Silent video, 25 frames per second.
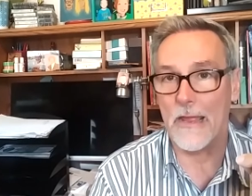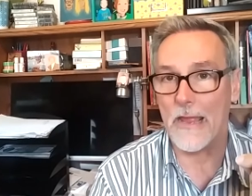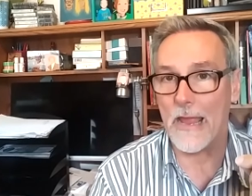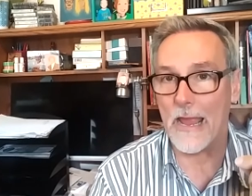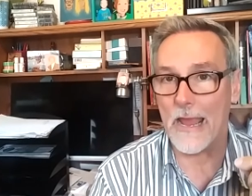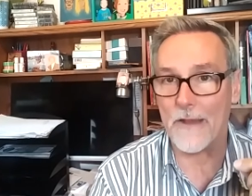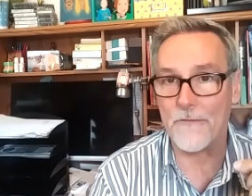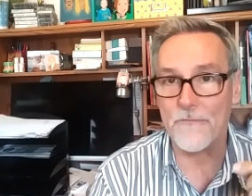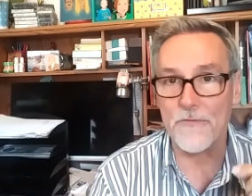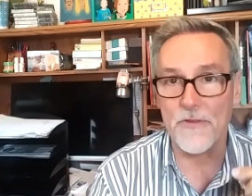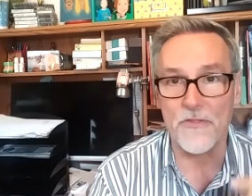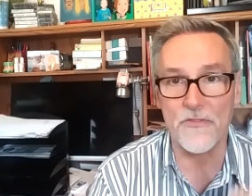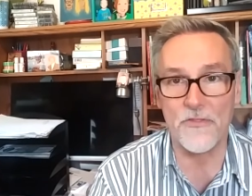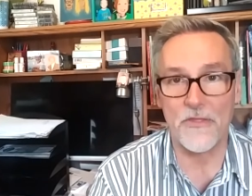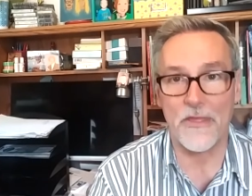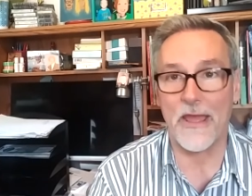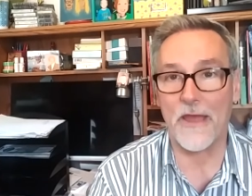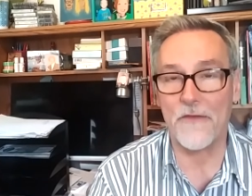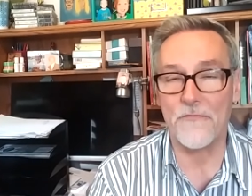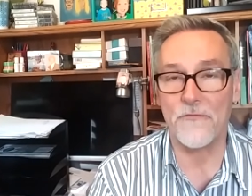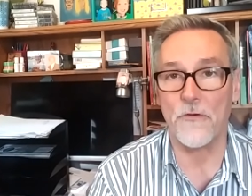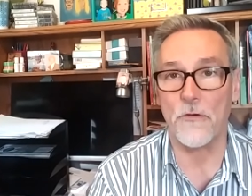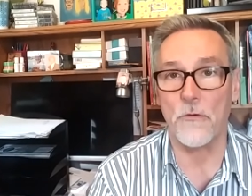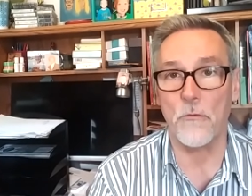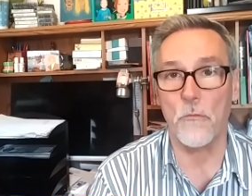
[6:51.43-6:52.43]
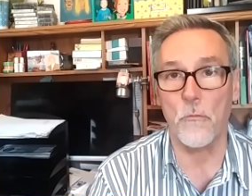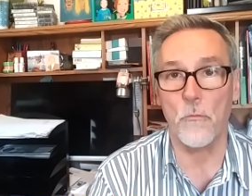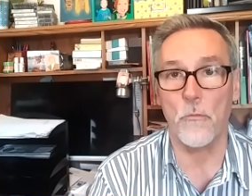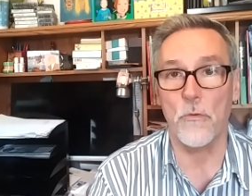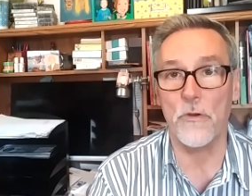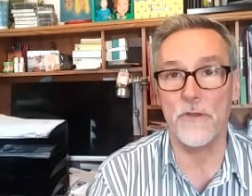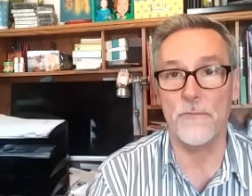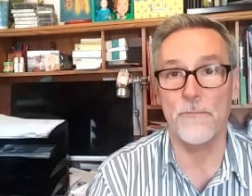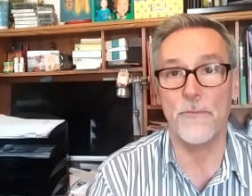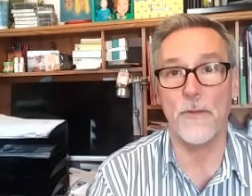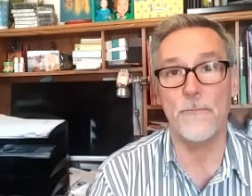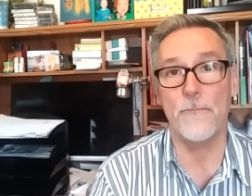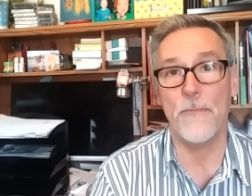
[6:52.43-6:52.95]
every effort would
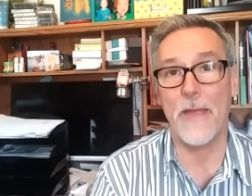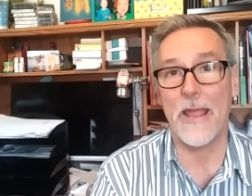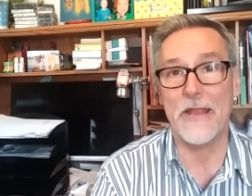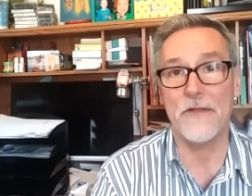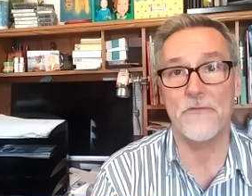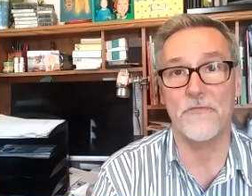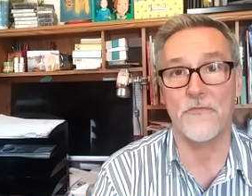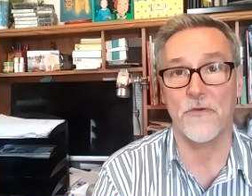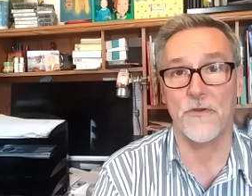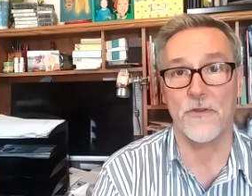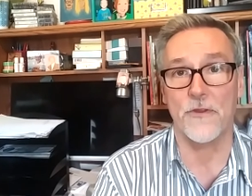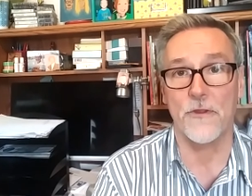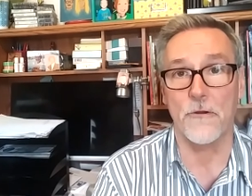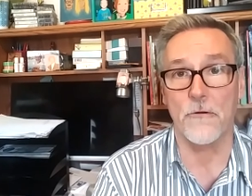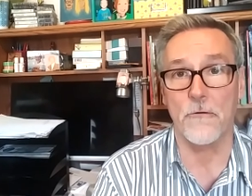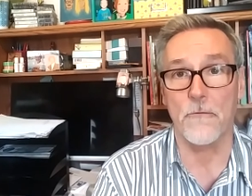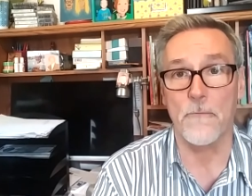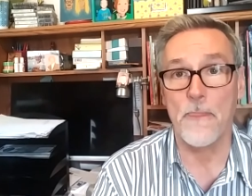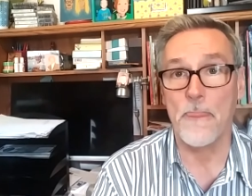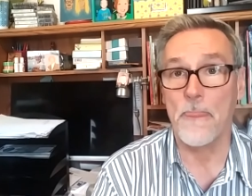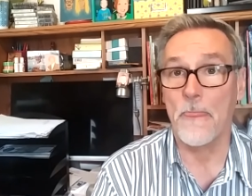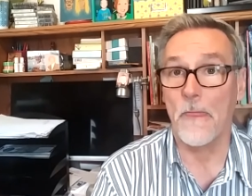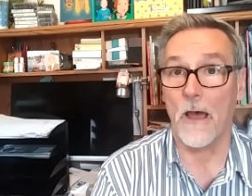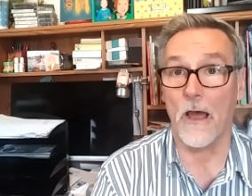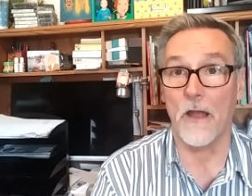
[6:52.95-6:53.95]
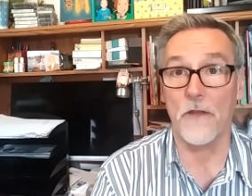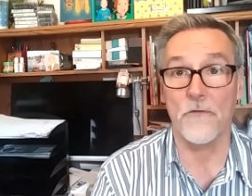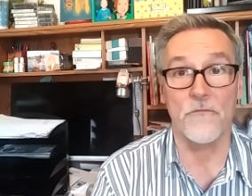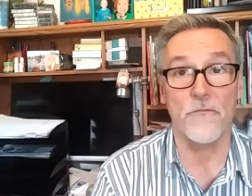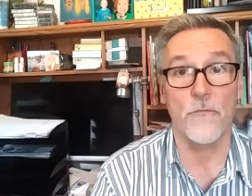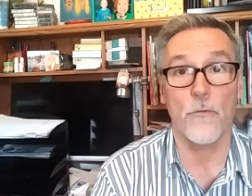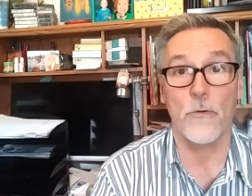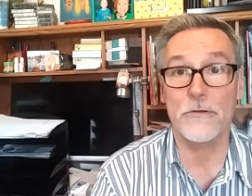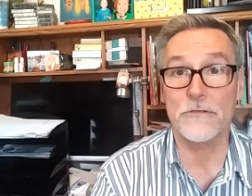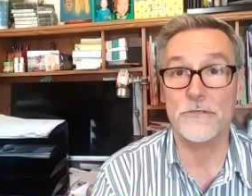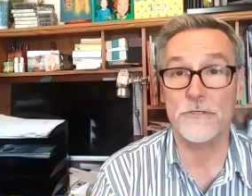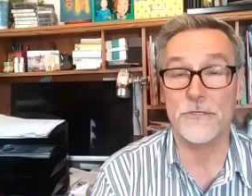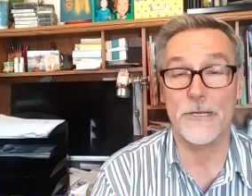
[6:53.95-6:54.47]
have been made for you
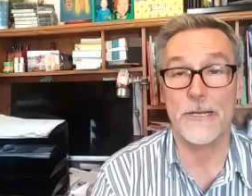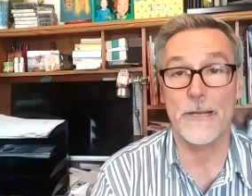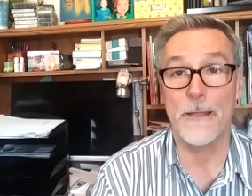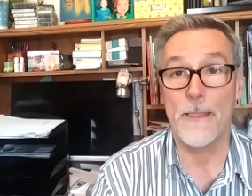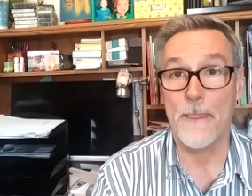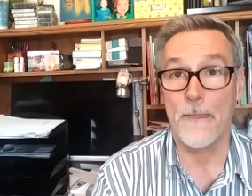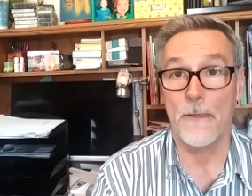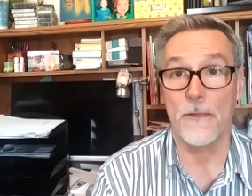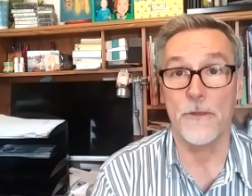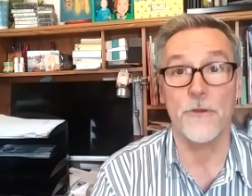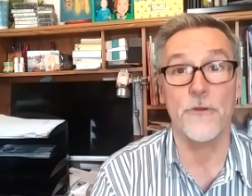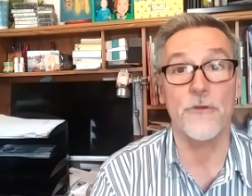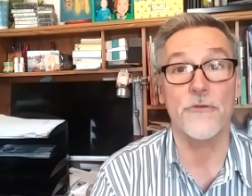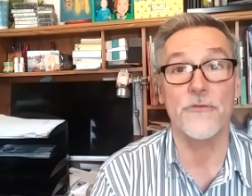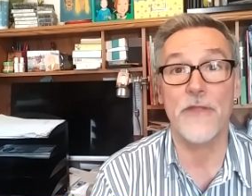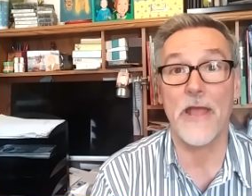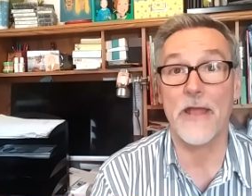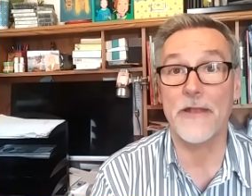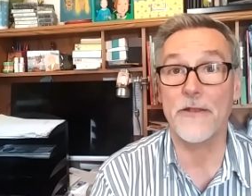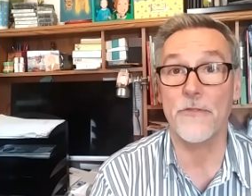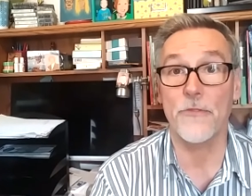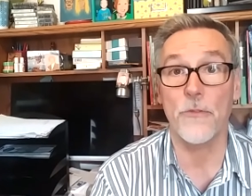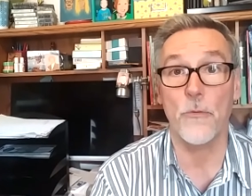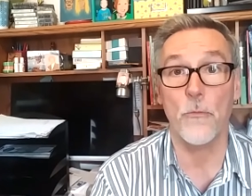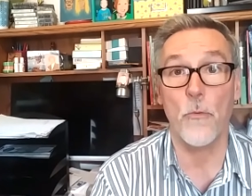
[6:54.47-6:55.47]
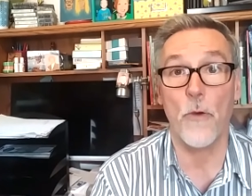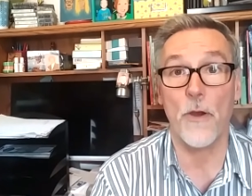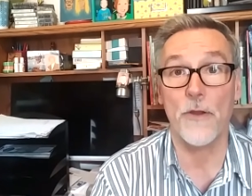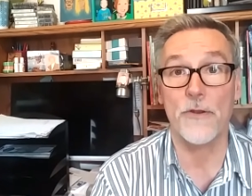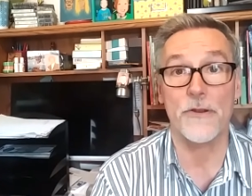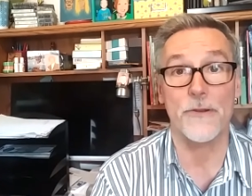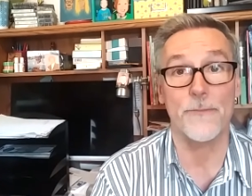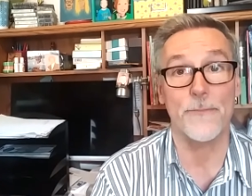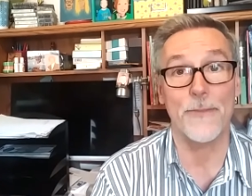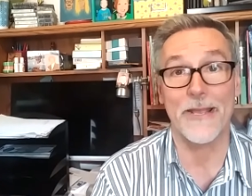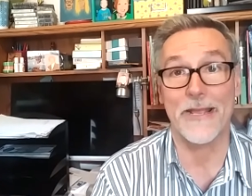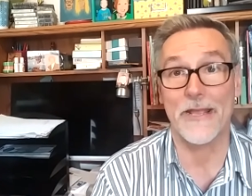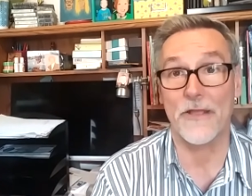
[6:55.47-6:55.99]
unfortunately, you're dead in the
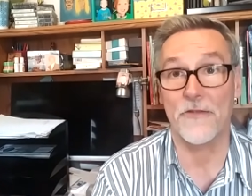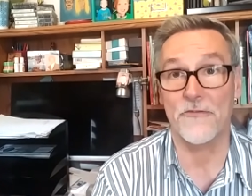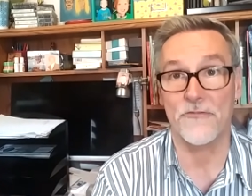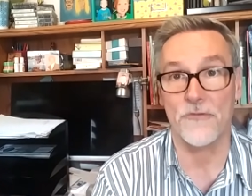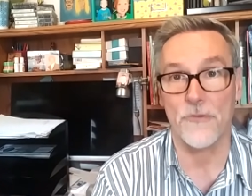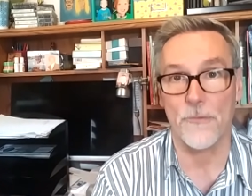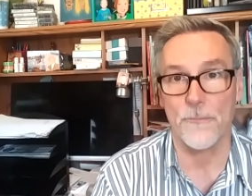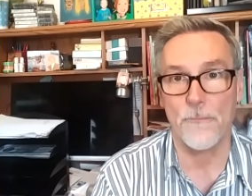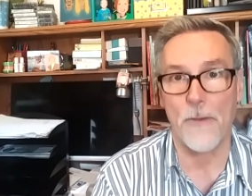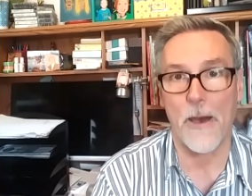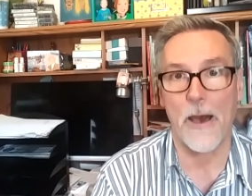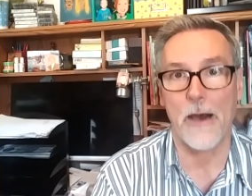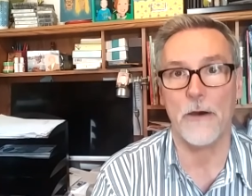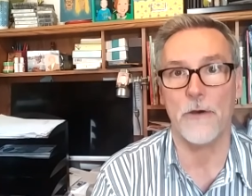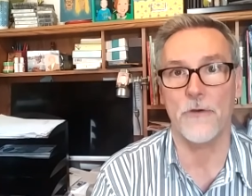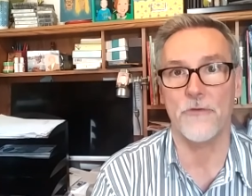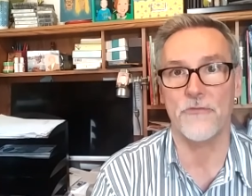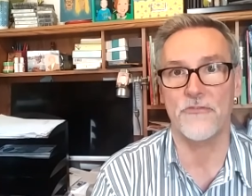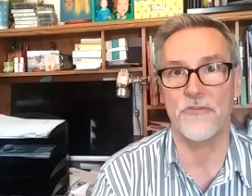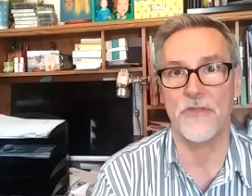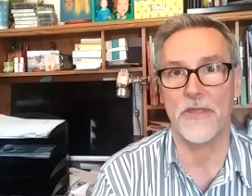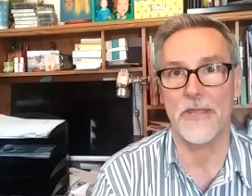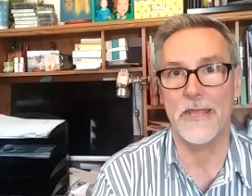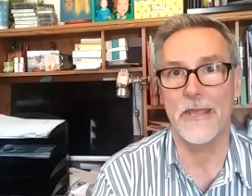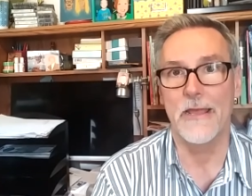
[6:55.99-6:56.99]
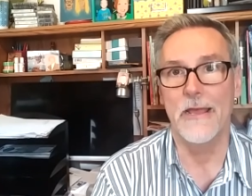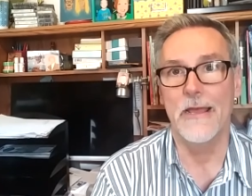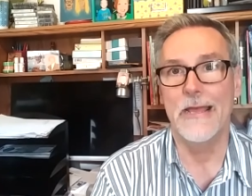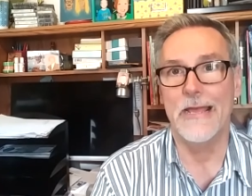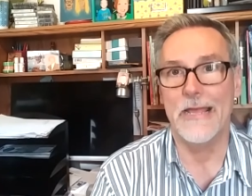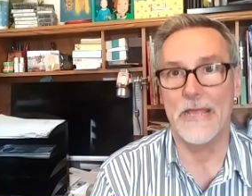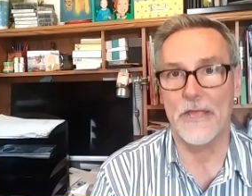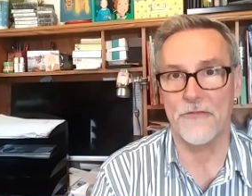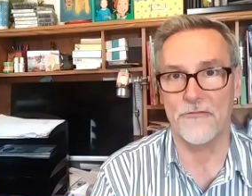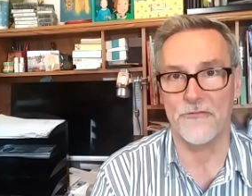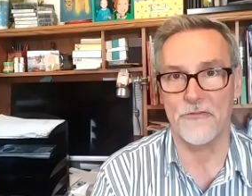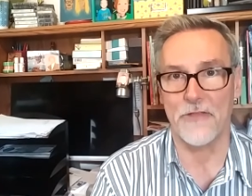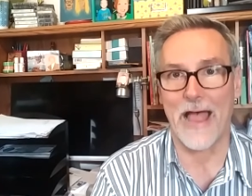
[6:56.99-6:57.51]
water because your policy
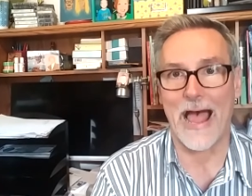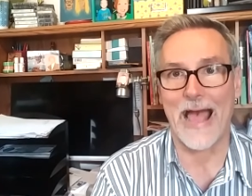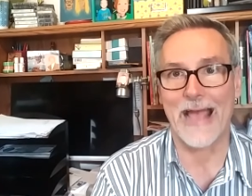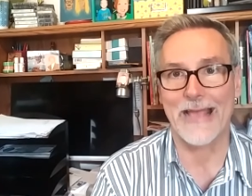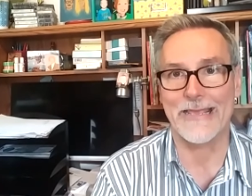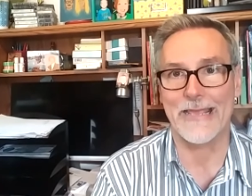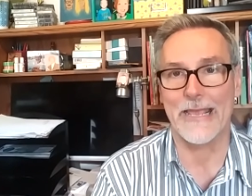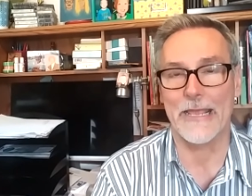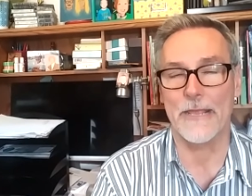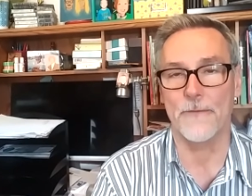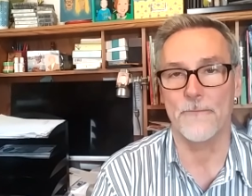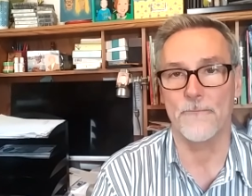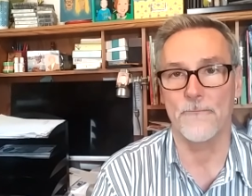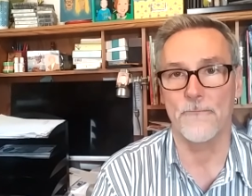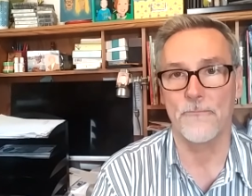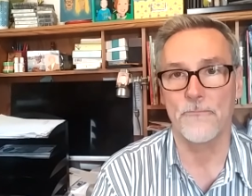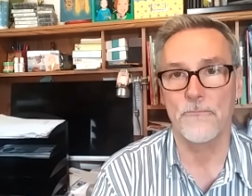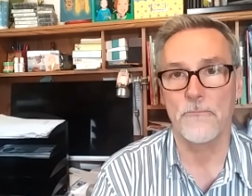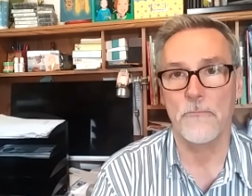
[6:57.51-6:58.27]
is lacking,